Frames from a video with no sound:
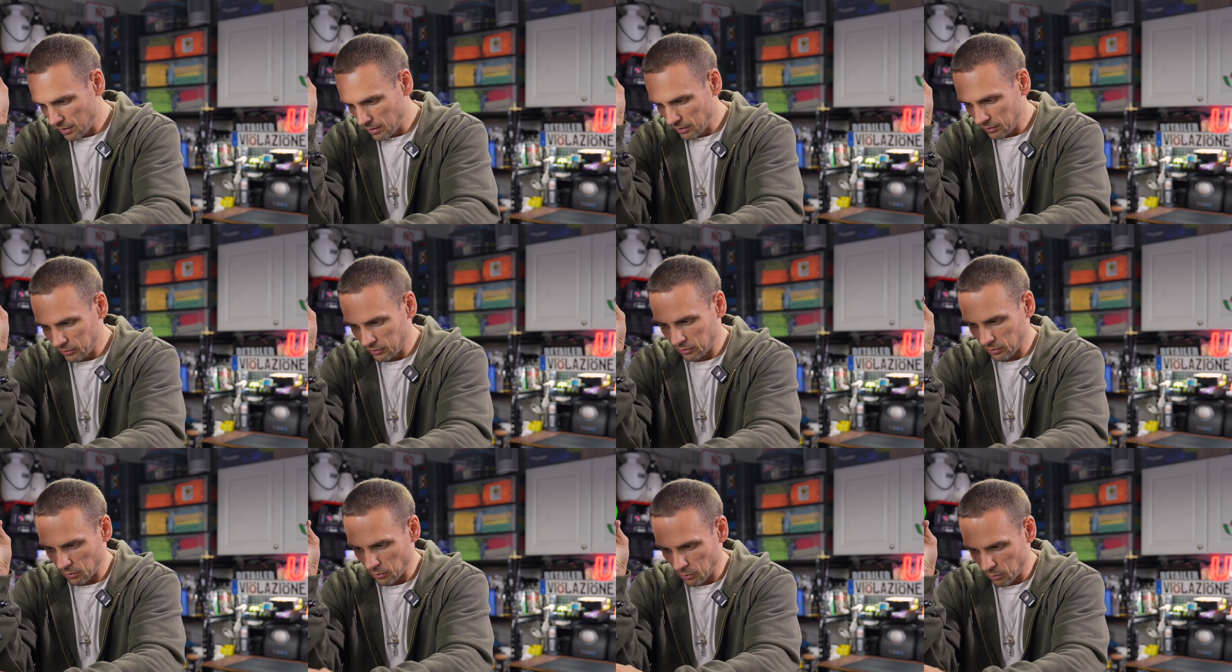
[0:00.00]

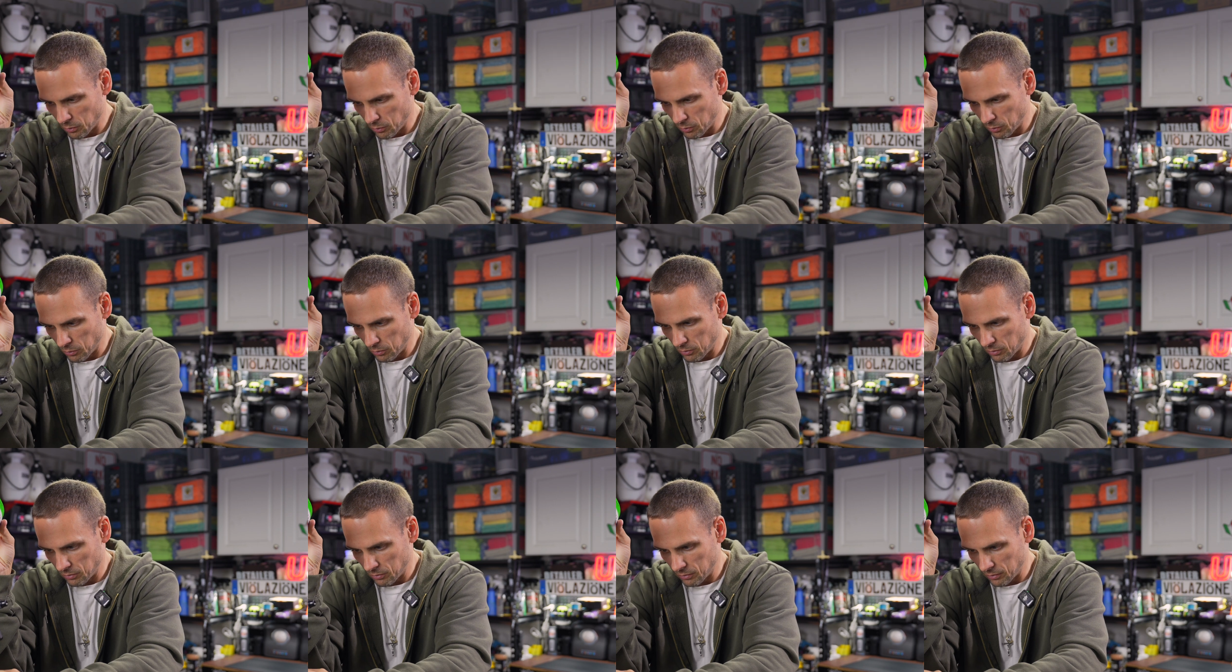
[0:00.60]
So
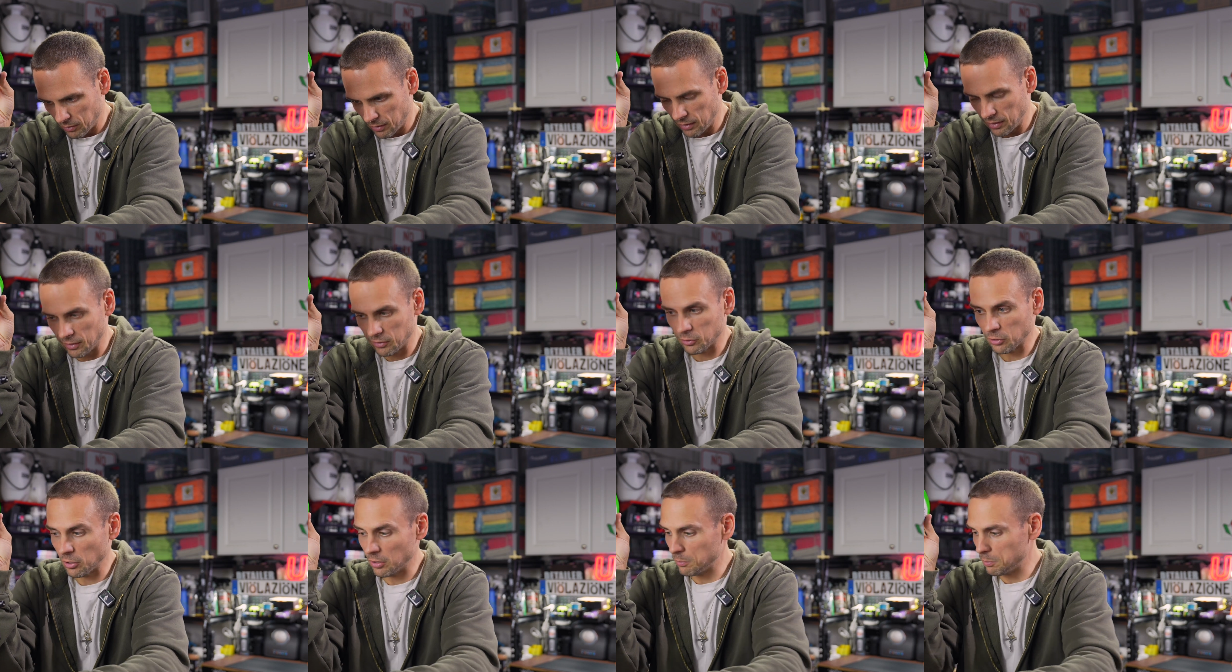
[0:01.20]
this
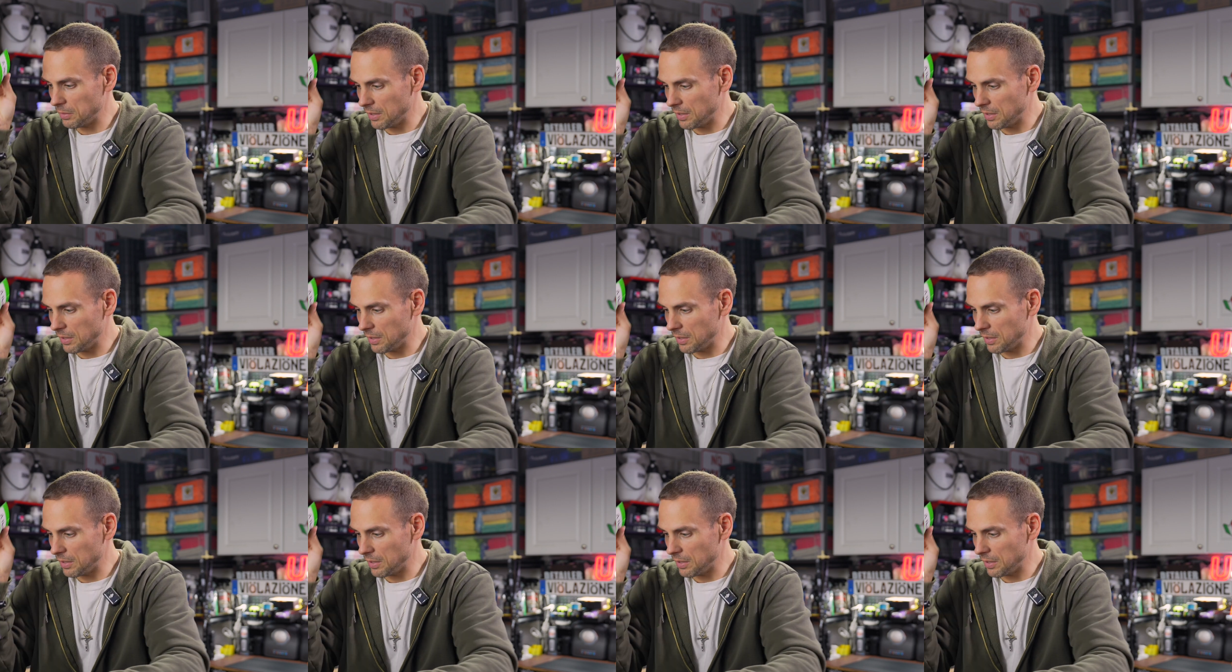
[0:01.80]
could